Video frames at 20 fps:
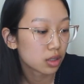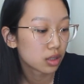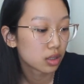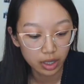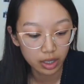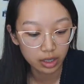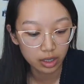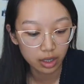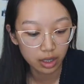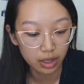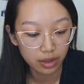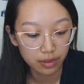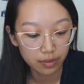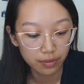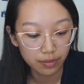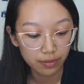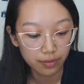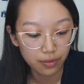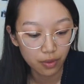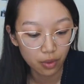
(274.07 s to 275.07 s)
I got
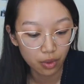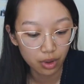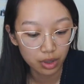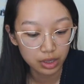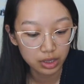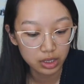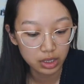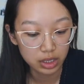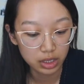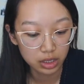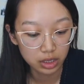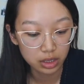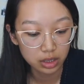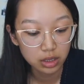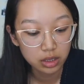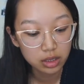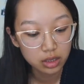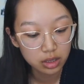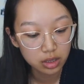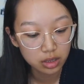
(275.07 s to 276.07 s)
4
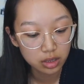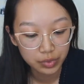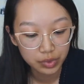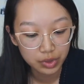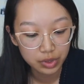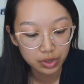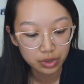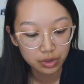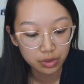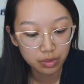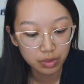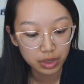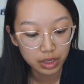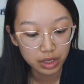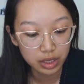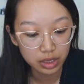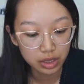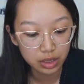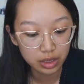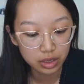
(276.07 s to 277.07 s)
Ds, 2
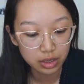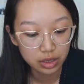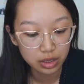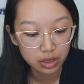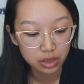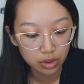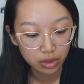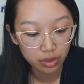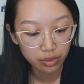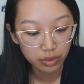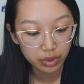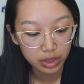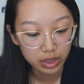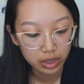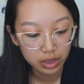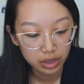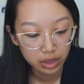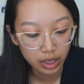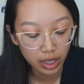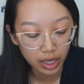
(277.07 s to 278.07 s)
Bs,
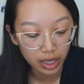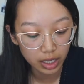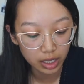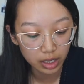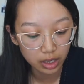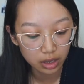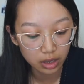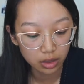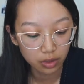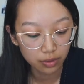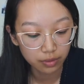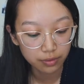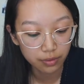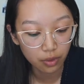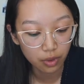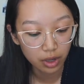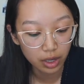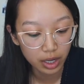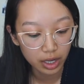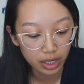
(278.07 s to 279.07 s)

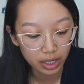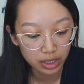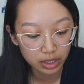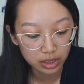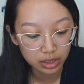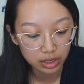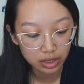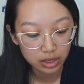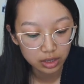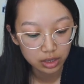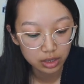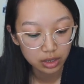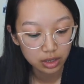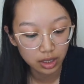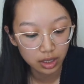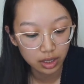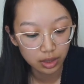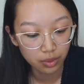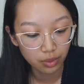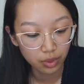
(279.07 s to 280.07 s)
4 As,
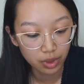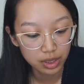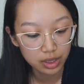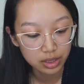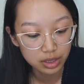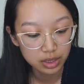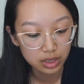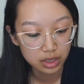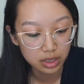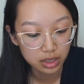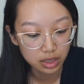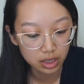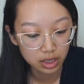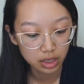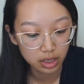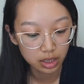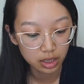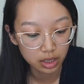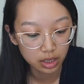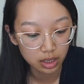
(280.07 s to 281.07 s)
1
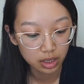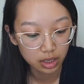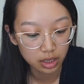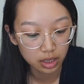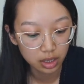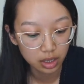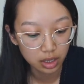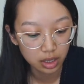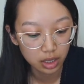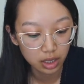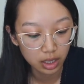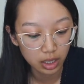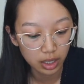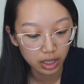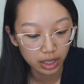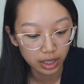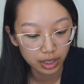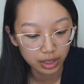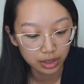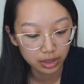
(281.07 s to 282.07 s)
C,
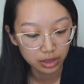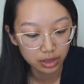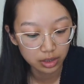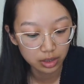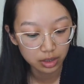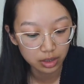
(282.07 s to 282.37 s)
and